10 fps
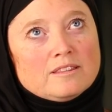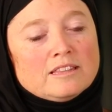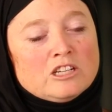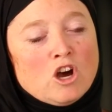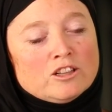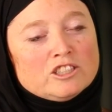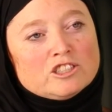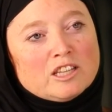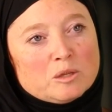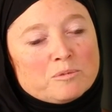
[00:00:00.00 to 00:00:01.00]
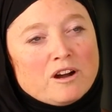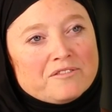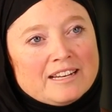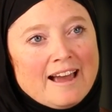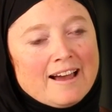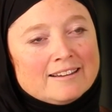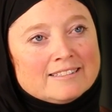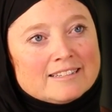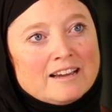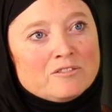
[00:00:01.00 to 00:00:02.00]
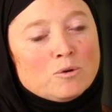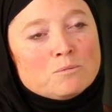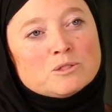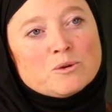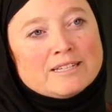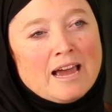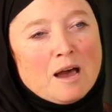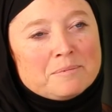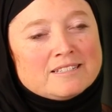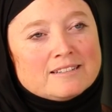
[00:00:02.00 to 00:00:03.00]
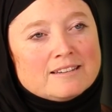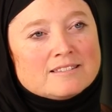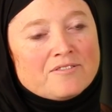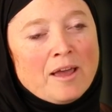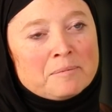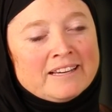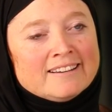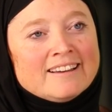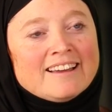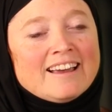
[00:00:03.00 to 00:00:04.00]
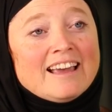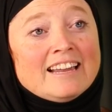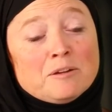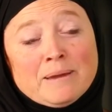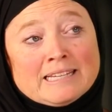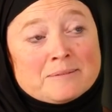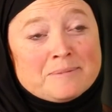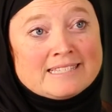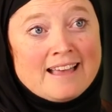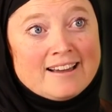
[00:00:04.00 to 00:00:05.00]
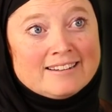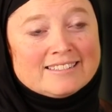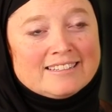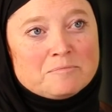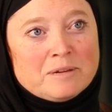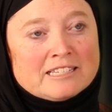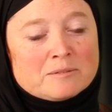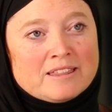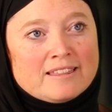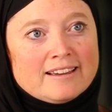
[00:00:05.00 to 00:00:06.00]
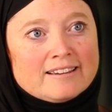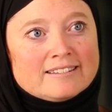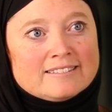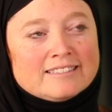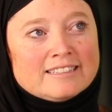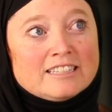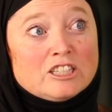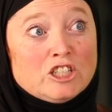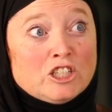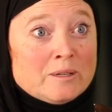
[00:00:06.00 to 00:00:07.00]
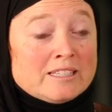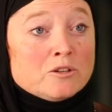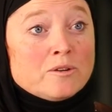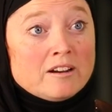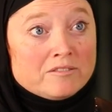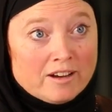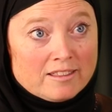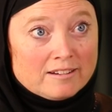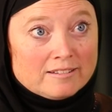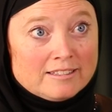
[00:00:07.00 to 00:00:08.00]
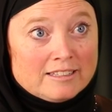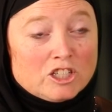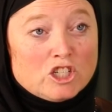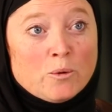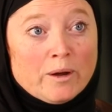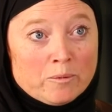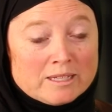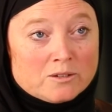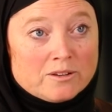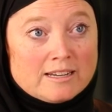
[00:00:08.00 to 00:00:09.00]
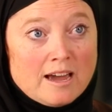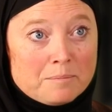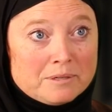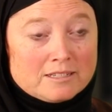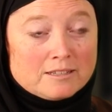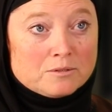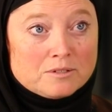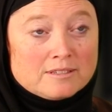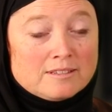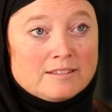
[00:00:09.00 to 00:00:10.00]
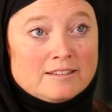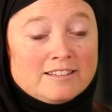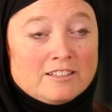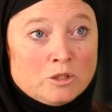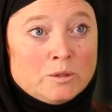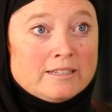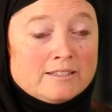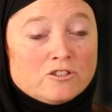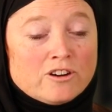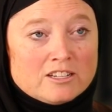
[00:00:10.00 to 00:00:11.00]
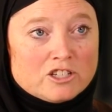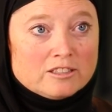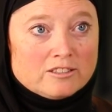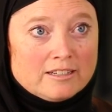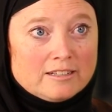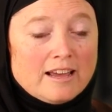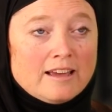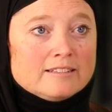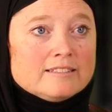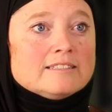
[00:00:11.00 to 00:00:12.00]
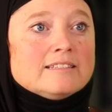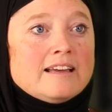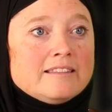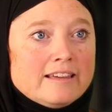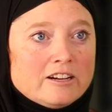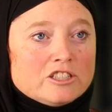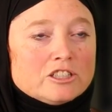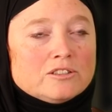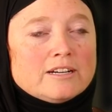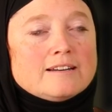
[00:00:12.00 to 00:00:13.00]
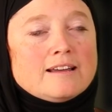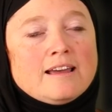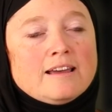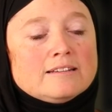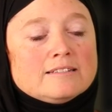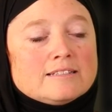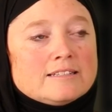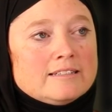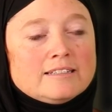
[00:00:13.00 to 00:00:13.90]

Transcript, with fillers: the knowledge that the Prophet had of what was going to happen to his family, and it makes me sad. It makes me think, you know, as a grandfather, knowing what's going to happen to those, to his grandchildren and, and their children, and